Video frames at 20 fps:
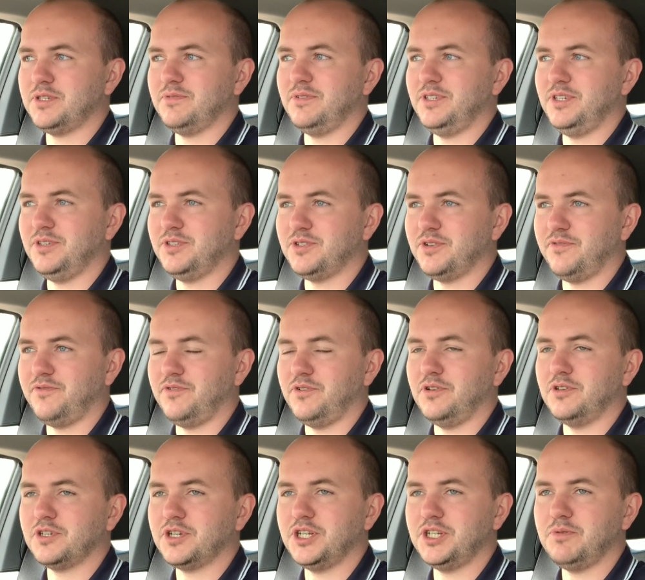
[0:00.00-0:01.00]
used to at
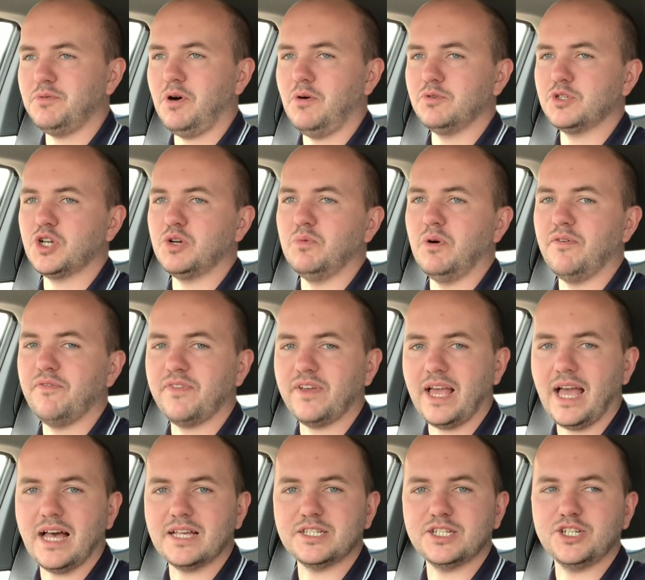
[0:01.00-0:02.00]
first, because you always come off the
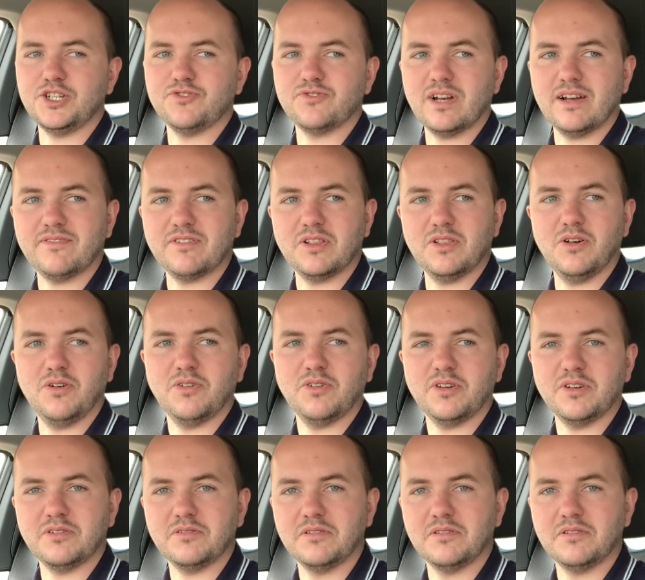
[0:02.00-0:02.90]
gas as you're driving along,